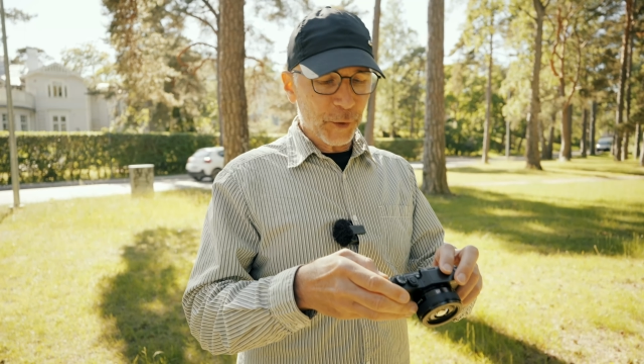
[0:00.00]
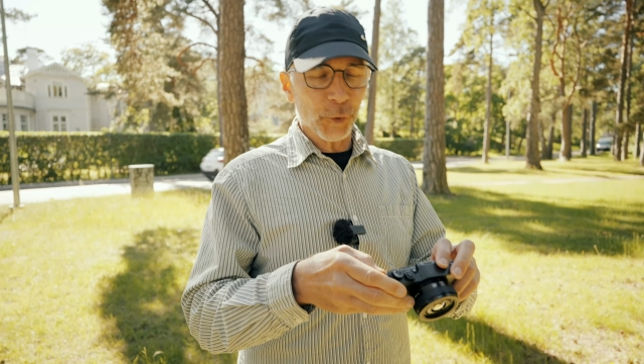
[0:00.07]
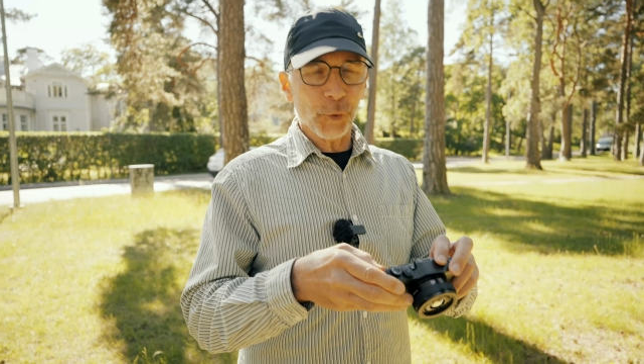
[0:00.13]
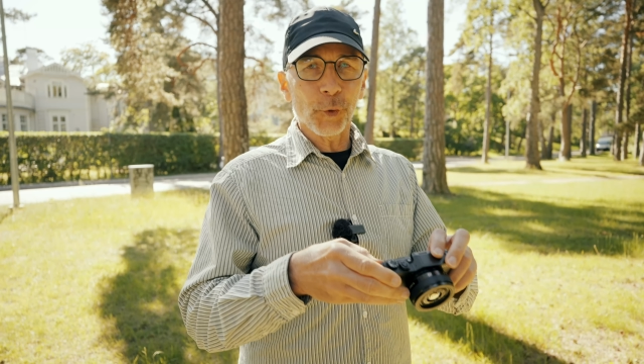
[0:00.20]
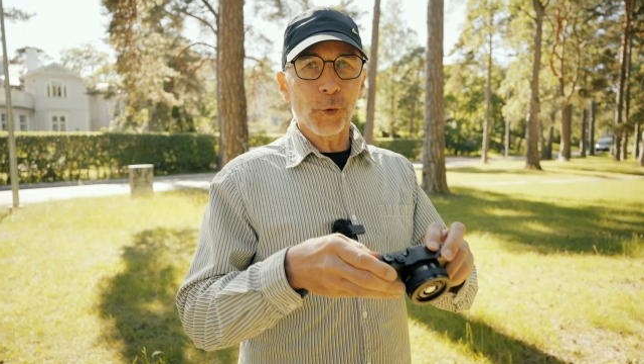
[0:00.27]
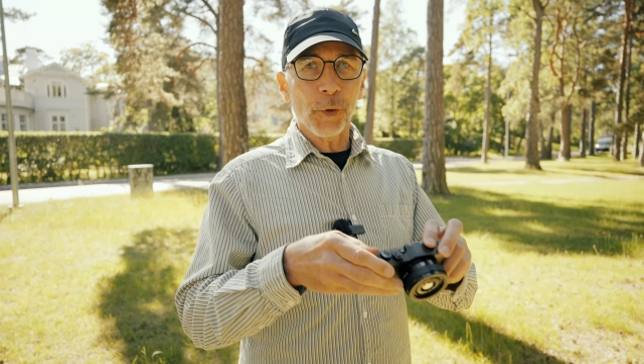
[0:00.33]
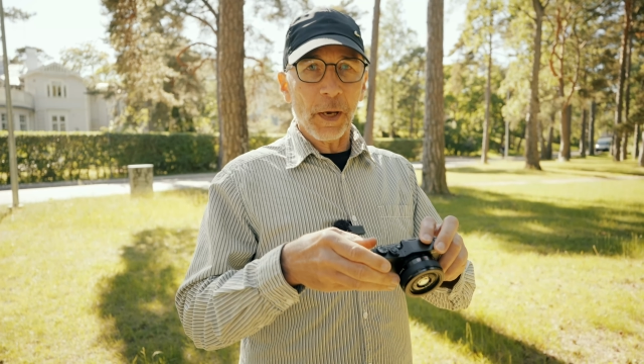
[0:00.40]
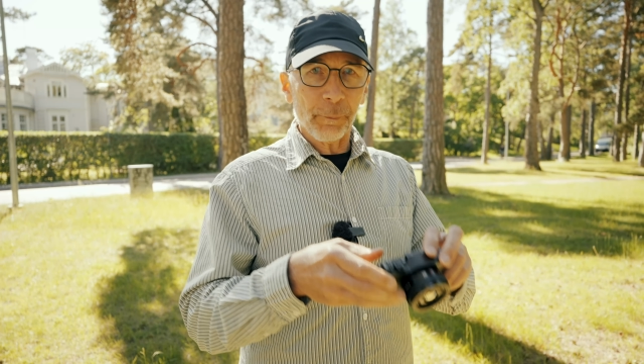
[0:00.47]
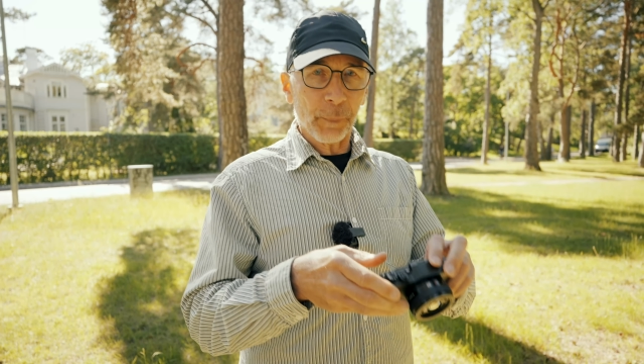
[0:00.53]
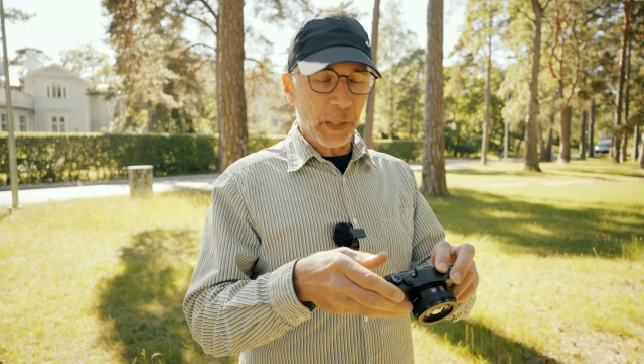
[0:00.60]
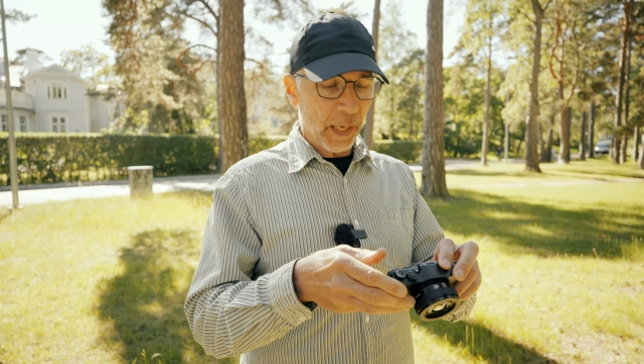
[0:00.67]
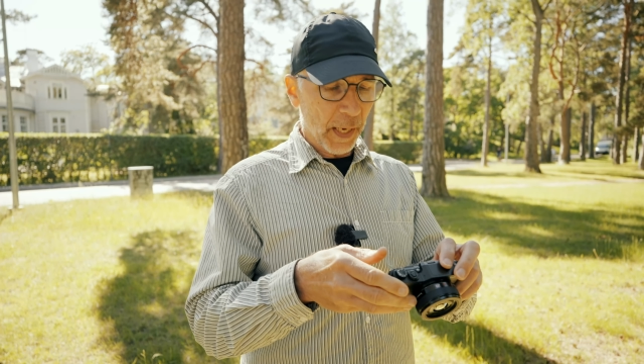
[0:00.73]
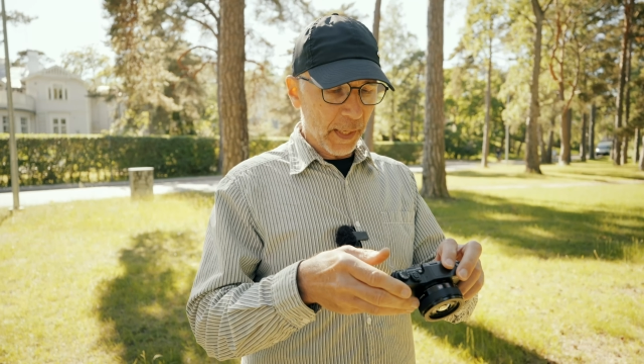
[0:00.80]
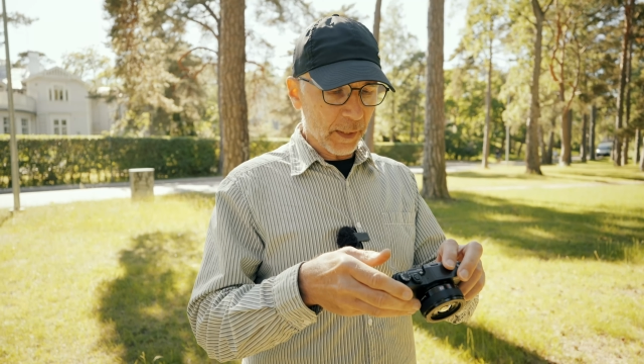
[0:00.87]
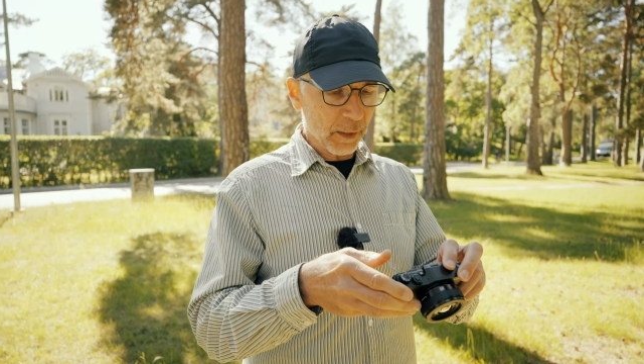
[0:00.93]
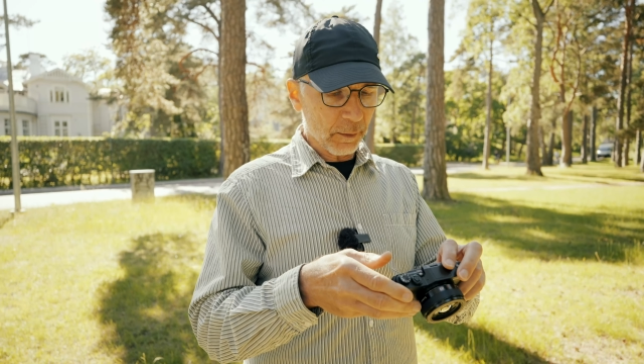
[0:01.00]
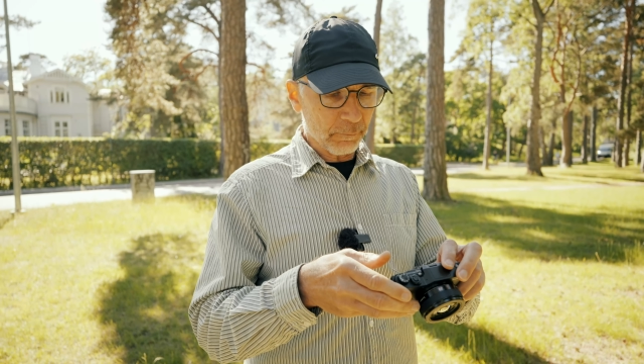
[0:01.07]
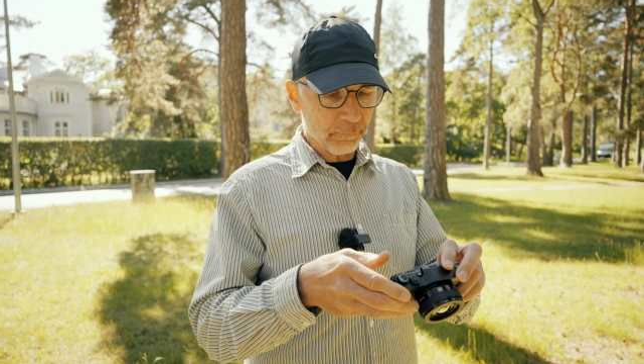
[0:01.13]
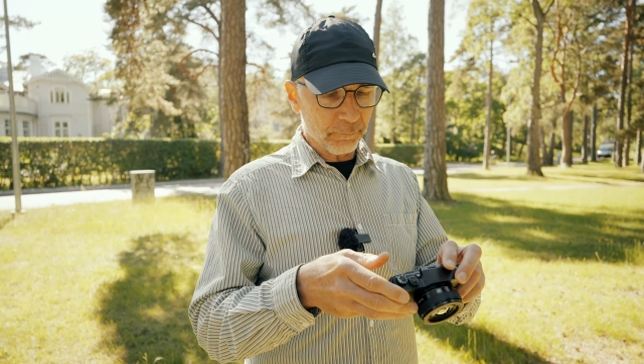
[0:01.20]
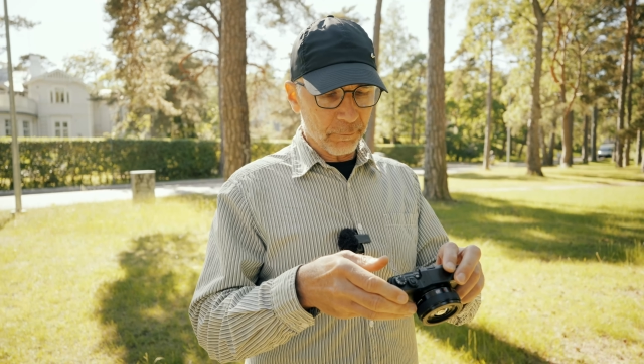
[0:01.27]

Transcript: to apply